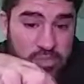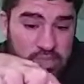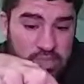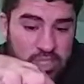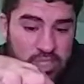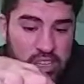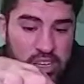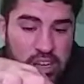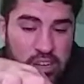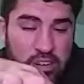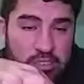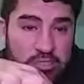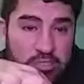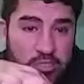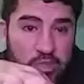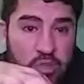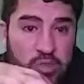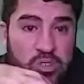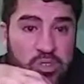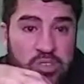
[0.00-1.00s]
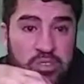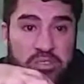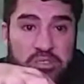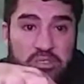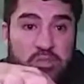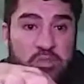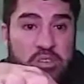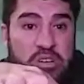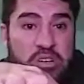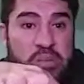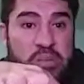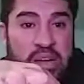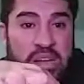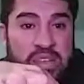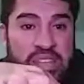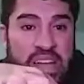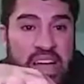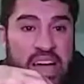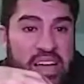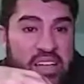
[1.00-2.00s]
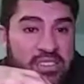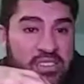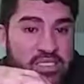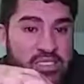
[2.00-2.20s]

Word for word: You know, you don't, you don't have to worry about that.